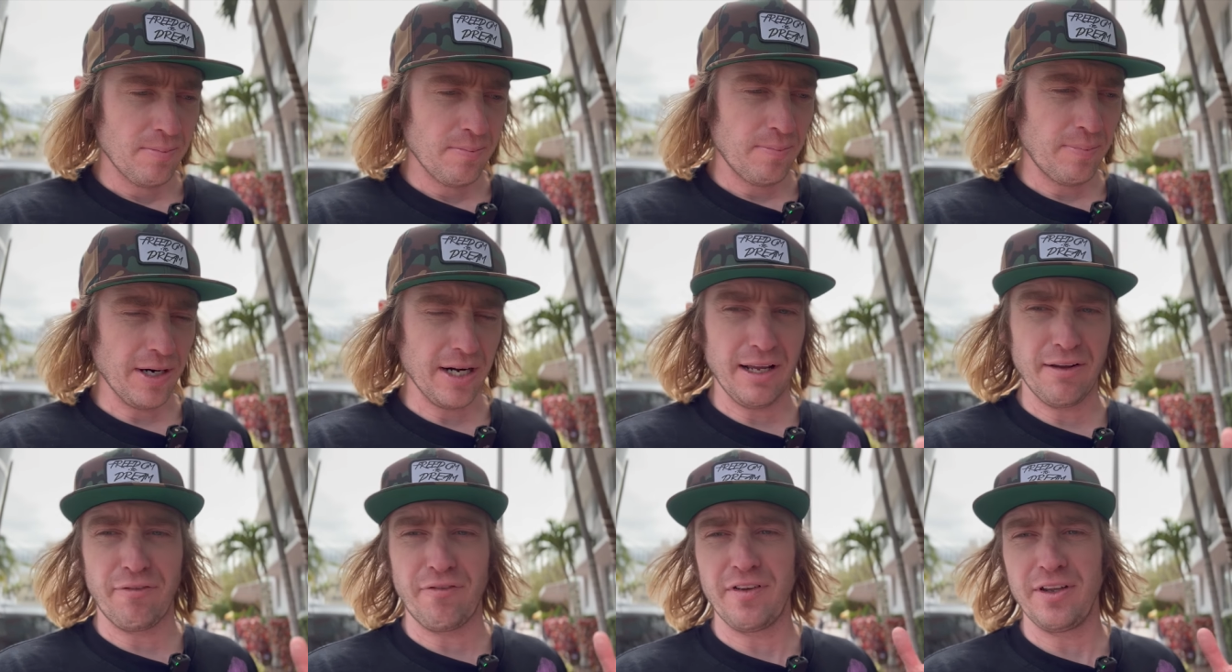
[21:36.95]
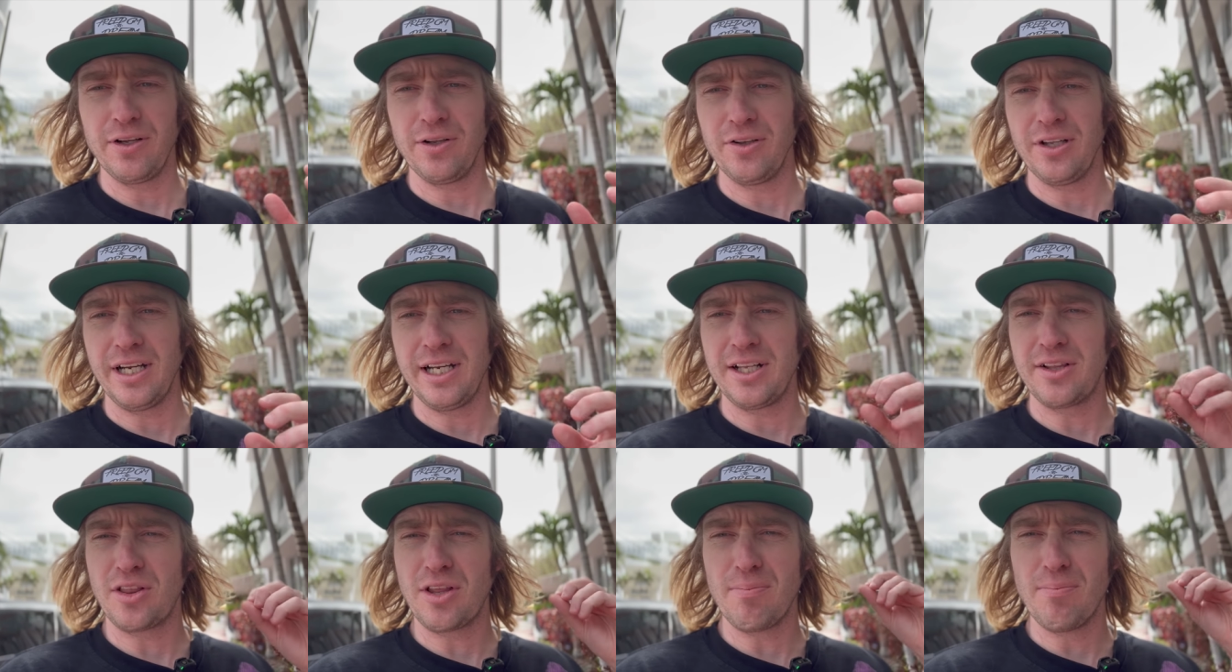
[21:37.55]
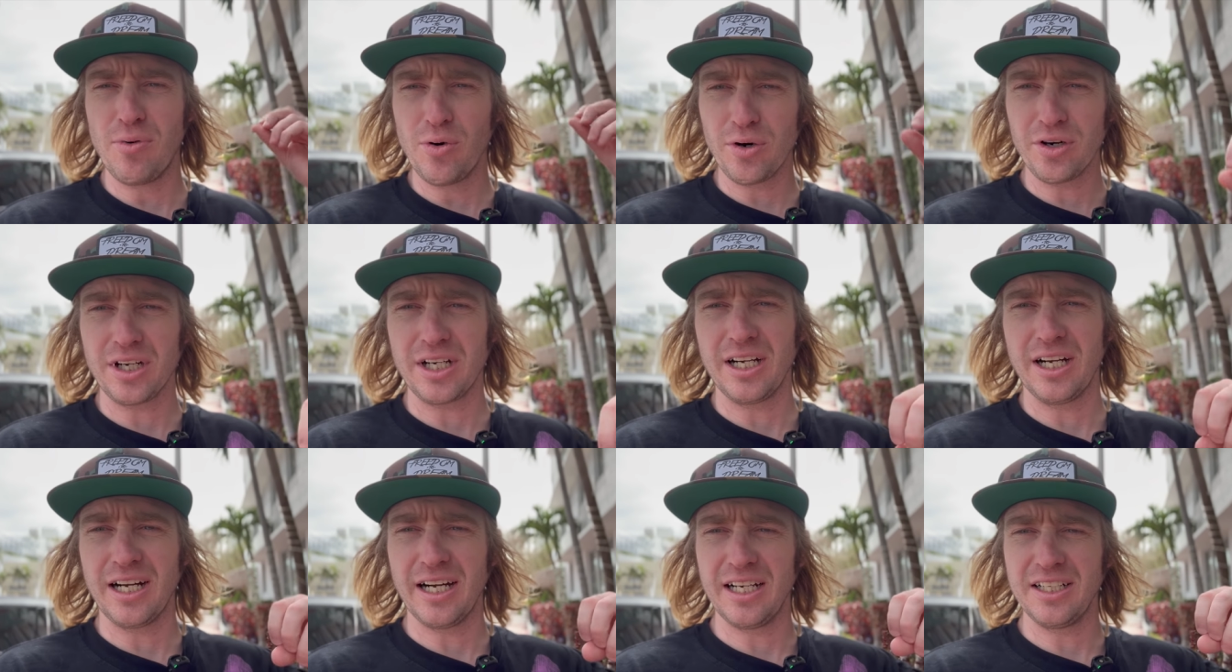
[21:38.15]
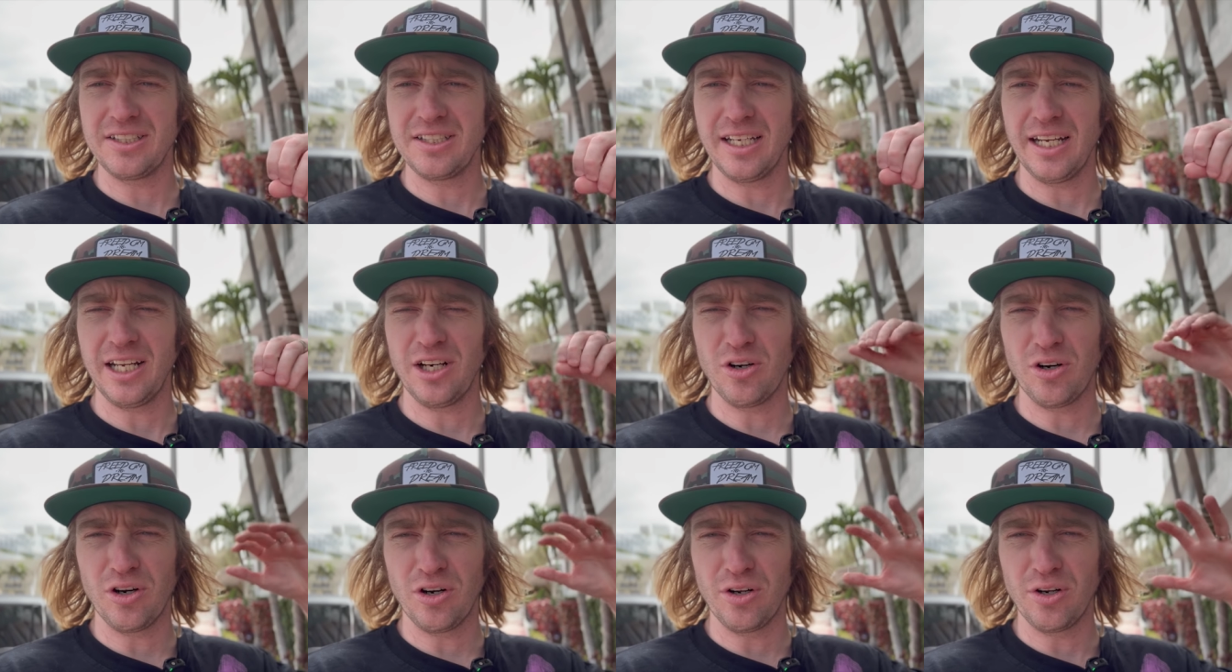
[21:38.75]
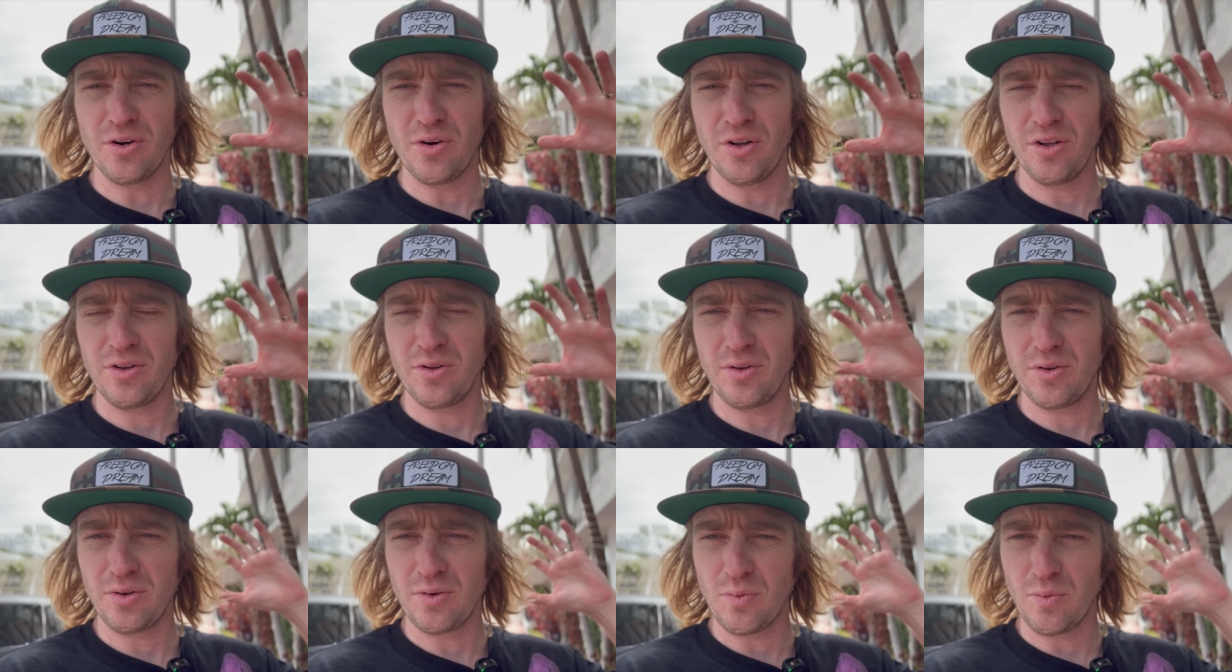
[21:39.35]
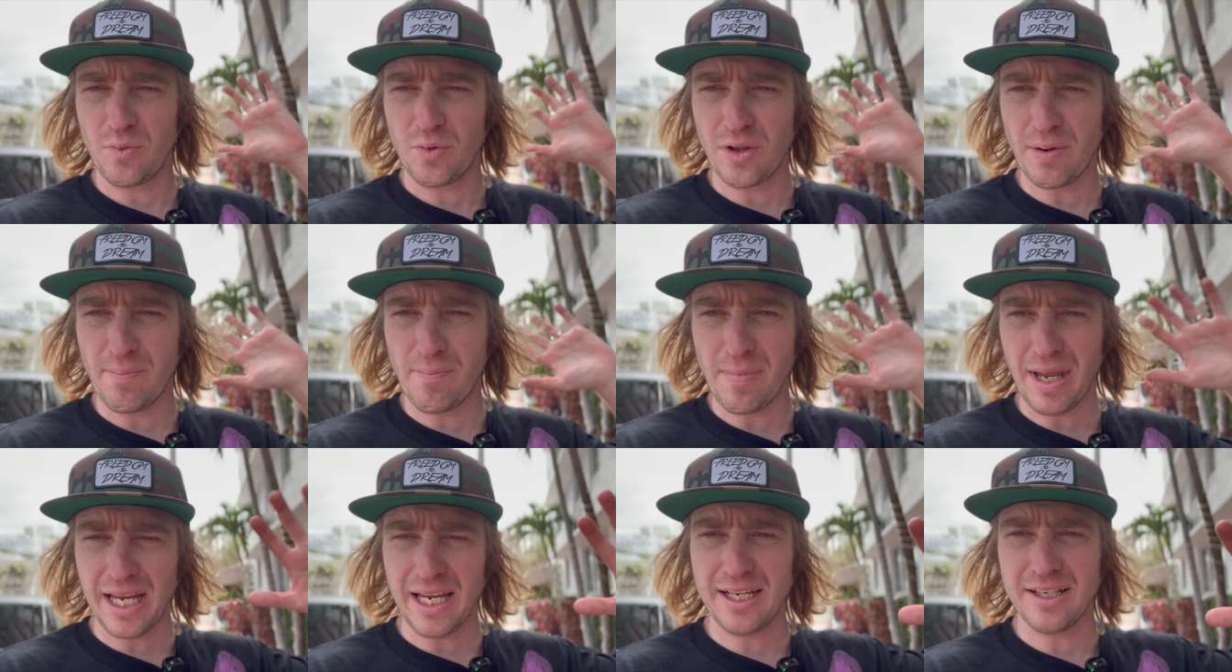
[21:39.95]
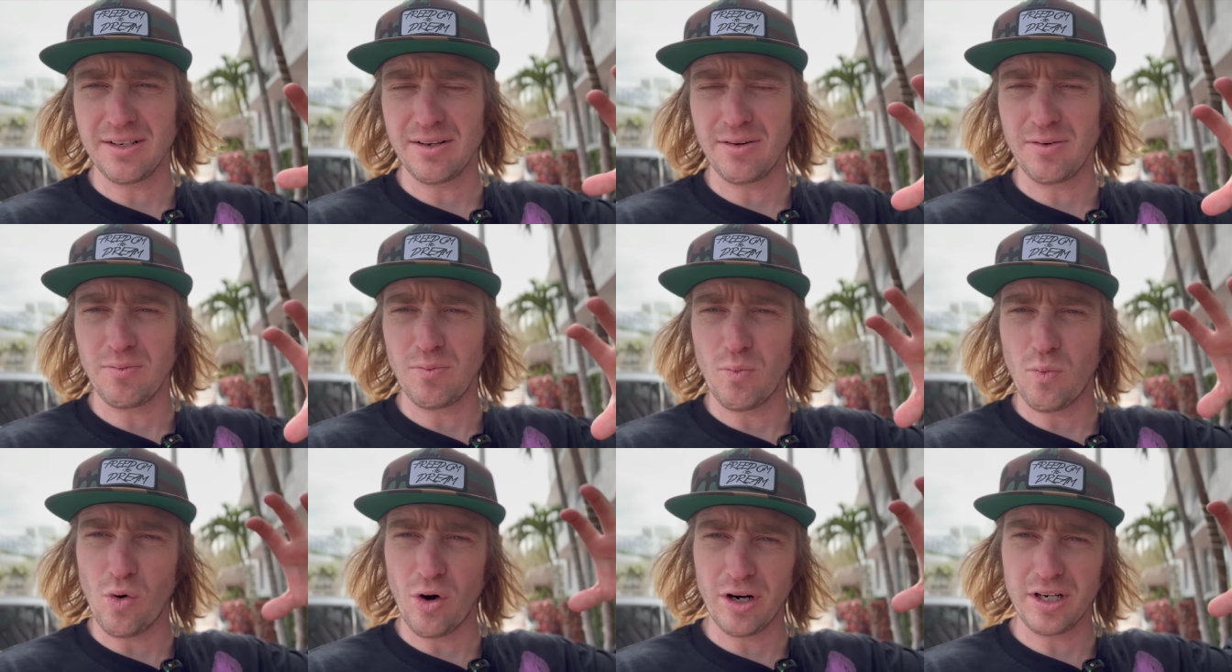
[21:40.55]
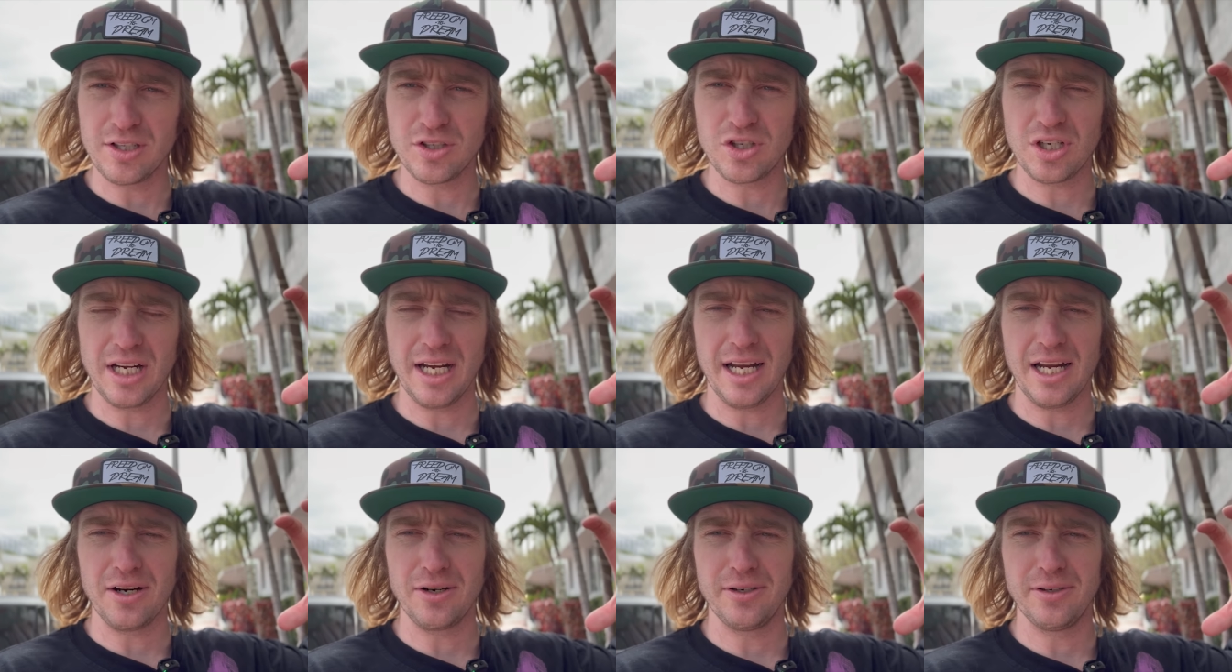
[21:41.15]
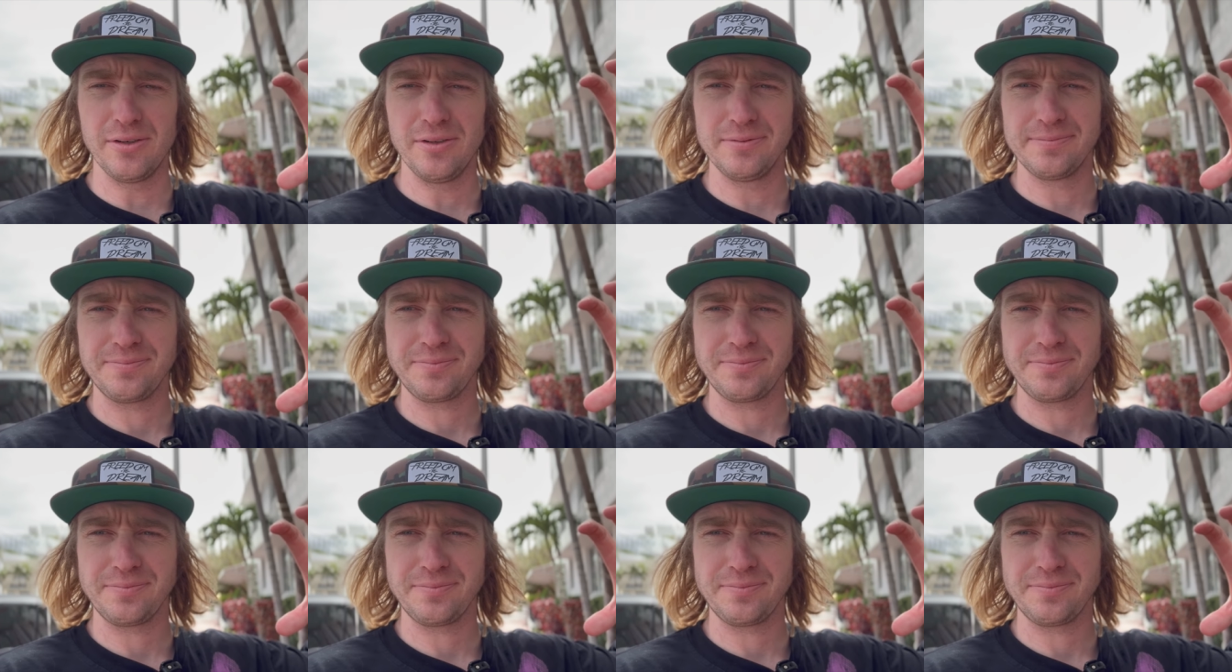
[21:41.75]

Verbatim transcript: but I feel like the more content on the main one channel,